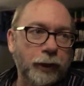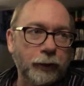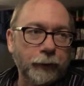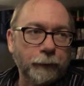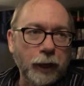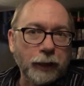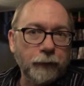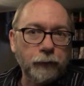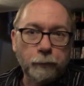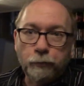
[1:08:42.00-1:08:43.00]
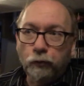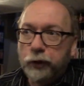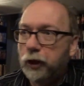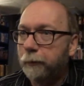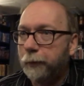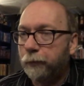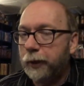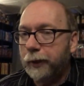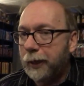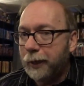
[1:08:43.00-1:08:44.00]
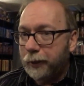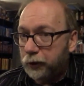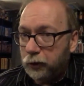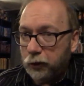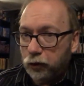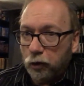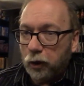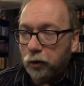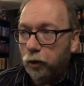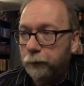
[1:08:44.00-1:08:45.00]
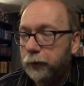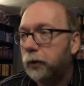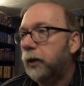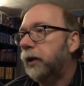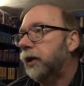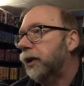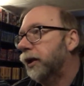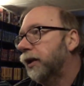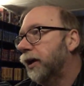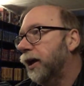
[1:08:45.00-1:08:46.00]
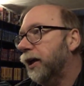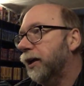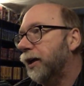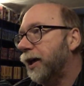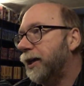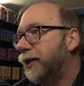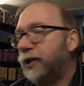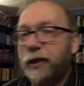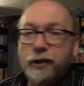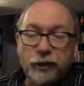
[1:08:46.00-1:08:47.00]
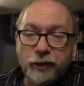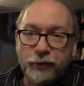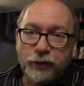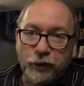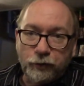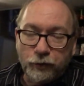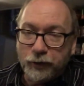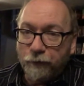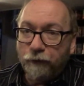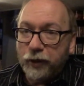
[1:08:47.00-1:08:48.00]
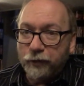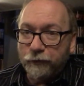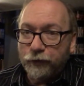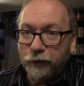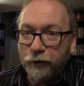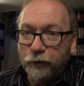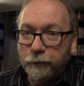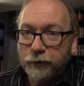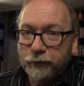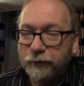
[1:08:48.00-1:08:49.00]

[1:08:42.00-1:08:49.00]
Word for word: uh, I love Jeremy Brett as Sherlock Holmes. Uh, he's, he's, he's the definitive Sherlock Holmes.